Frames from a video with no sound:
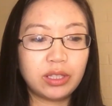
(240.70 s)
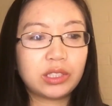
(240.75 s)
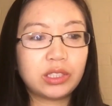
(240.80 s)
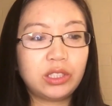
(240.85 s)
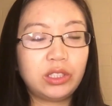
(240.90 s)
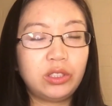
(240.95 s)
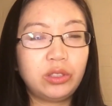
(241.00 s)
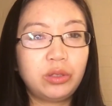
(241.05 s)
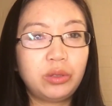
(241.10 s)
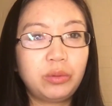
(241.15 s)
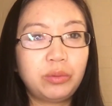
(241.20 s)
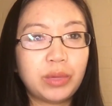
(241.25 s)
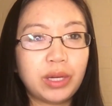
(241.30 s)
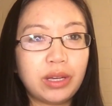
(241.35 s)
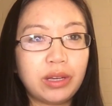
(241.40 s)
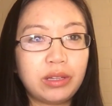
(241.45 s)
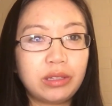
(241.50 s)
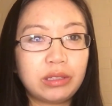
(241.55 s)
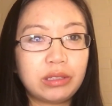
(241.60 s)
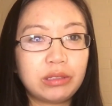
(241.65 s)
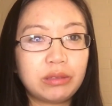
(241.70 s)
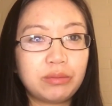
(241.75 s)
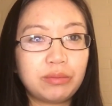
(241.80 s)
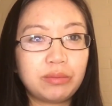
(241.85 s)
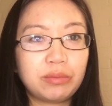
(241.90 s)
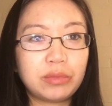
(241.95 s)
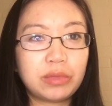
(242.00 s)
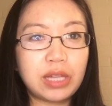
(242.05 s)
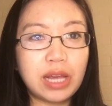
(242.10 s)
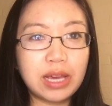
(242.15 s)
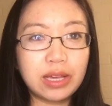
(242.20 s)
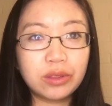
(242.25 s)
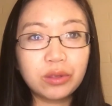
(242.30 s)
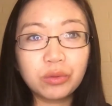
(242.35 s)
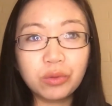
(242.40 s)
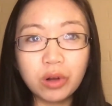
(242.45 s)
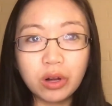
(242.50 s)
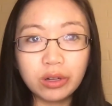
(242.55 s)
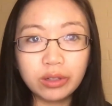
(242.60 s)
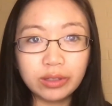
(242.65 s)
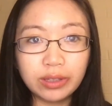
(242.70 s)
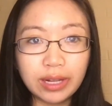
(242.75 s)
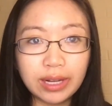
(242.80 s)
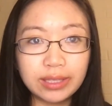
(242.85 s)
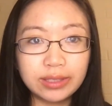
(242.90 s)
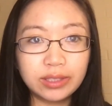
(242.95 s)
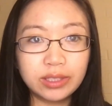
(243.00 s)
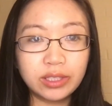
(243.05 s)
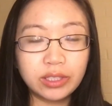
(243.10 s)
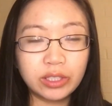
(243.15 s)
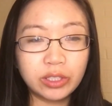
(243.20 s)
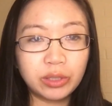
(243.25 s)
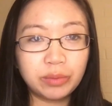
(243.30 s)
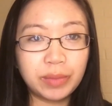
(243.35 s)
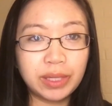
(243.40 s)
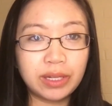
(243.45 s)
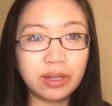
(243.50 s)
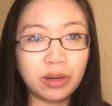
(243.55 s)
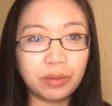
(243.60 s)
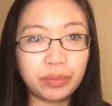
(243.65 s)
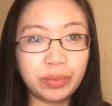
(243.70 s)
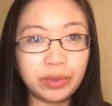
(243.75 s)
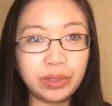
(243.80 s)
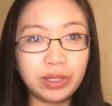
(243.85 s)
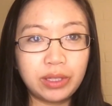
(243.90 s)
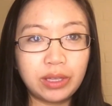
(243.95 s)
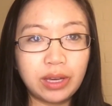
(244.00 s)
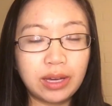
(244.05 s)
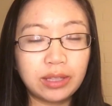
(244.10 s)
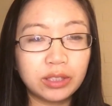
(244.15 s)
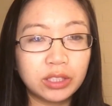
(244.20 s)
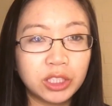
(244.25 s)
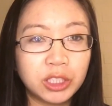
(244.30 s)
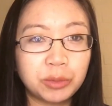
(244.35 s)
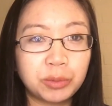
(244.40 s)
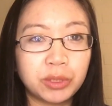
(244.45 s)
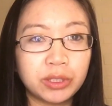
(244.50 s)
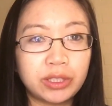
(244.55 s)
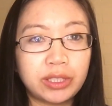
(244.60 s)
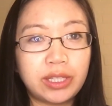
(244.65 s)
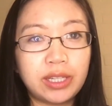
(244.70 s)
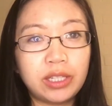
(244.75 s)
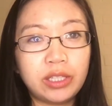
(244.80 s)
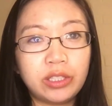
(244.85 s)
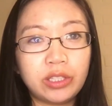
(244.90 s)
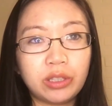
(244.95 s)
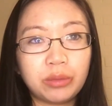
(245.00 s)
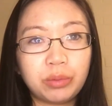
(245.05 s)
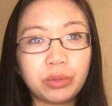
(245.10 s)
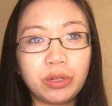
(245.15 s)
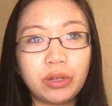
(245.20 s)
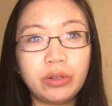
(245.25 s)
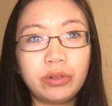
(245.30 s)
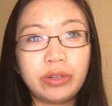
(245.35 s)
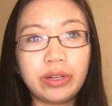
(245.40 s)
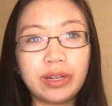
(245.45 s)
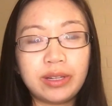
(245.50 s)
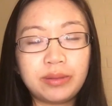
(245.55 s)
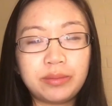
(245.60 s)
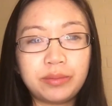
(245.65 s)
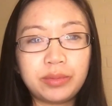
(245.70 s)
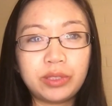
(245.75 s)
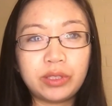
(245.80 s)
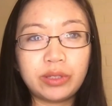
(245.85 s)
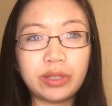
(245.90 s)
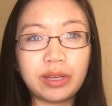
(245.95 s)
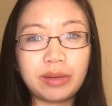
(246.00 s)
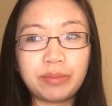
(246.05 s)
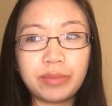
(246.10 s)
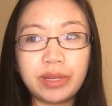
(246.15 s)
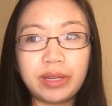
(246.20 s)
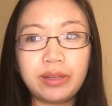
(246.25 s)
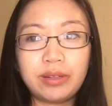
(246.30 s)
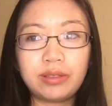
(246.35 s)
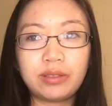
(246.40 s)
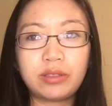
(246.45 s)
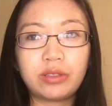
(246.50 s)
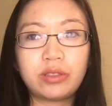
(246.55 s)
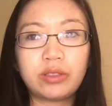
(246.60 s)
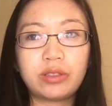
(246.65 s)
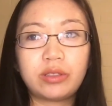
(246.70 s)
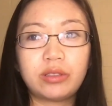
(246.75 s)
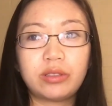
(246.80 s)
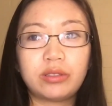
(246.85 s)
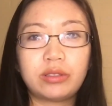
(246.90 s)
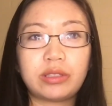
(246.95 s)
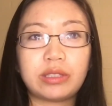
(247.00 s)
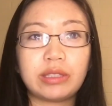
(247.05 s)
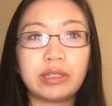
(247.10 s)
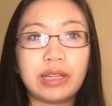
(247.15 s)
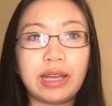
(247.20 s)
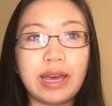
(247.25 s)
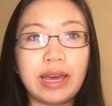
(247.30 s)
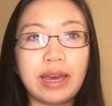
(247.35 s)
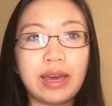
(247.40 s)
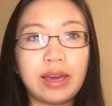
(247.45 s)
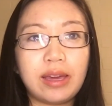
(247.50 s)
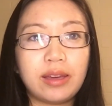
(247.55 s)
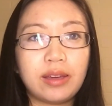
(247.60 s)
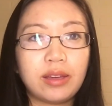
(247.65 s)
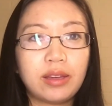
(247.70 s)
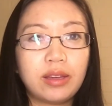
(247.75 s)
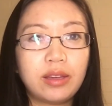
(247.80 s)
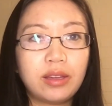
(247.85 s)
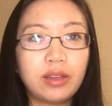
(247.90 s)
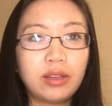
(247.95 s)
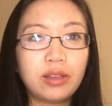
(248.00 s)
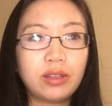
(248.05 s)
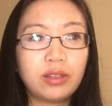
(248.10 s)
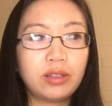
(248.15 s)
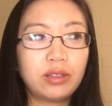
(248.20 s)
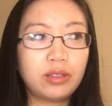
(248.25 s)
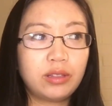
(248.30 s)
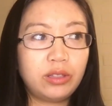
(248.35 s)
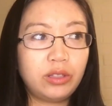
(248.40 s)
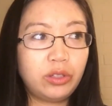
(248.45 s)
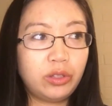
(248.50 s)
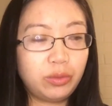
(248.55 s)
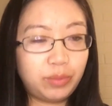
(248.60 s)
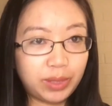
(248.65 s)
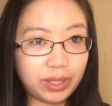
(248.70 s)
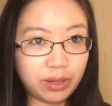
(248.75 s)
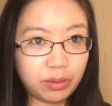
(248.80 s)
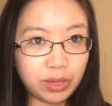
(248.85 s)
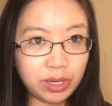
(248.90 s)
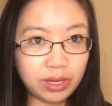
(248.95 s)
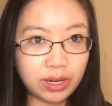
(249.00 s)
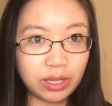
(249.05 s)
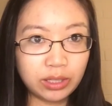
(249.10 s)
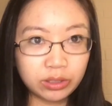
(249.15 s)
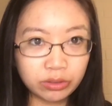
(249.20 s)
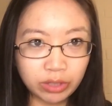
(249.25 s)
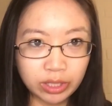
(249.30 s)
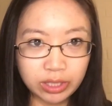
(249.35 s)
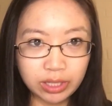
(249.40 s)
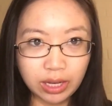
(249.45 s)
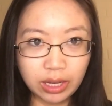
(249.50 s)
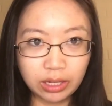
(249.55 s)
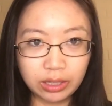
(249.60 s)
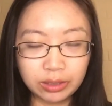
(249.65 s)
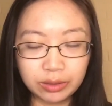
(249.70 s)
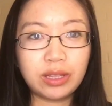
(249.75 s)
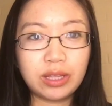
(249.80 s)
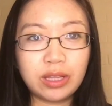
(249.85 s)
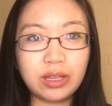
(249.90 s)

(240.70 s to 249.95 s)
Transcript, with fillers: you might take the wrong classes and you may not be eligible to get into the program, so that might delay you becoming an x ray tech.